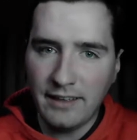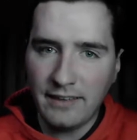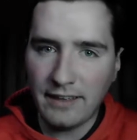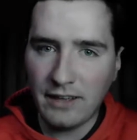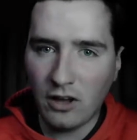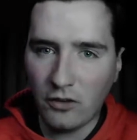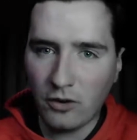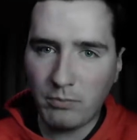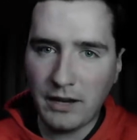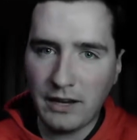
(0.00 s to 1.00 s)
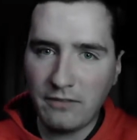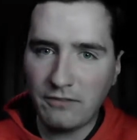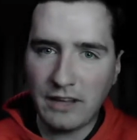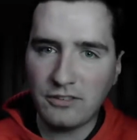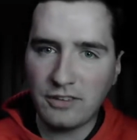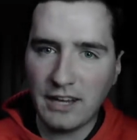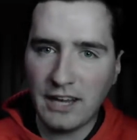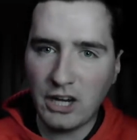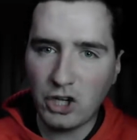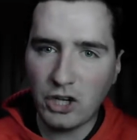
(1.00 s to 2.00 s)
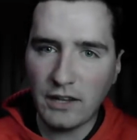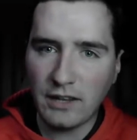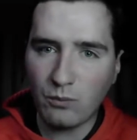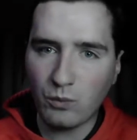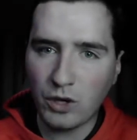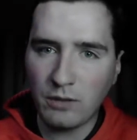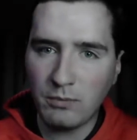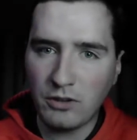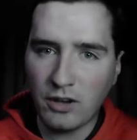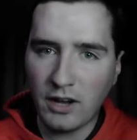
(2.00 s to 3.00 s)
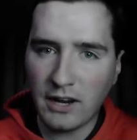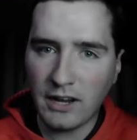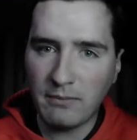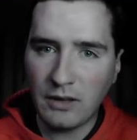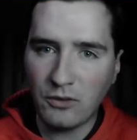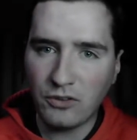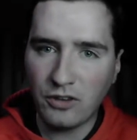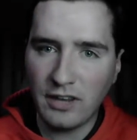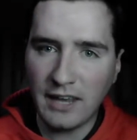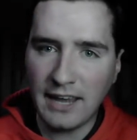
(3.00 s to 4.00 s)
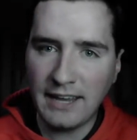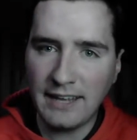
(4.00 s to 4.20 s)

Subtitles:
The other big investigation that we're going to be talking about today